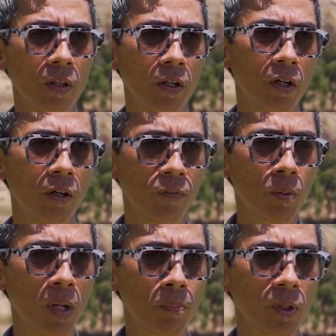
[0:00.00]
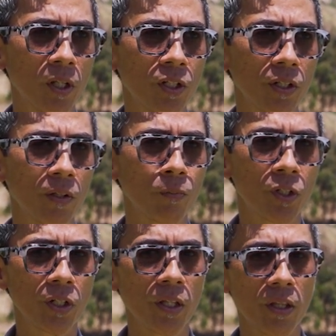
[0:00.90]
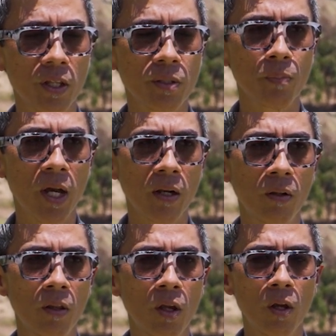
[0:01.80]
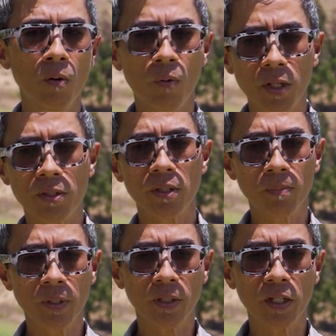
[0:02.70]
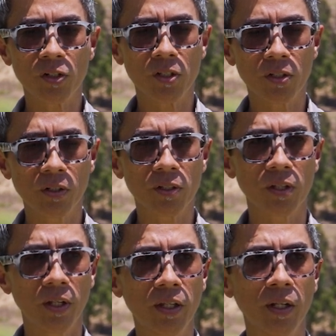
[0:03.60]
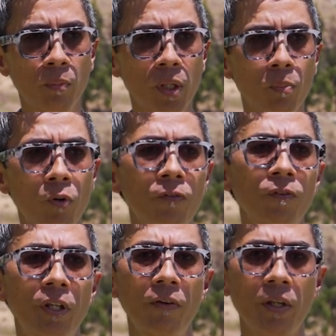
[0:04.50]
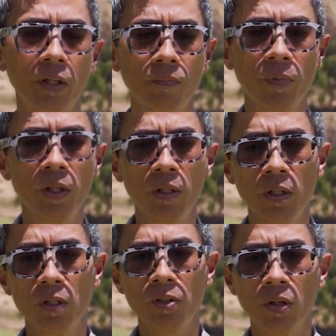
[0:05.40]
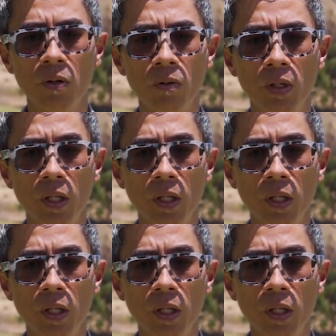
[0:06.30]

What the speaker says: the golfing population which in this model wants something that just looks a little bit more forgiving. So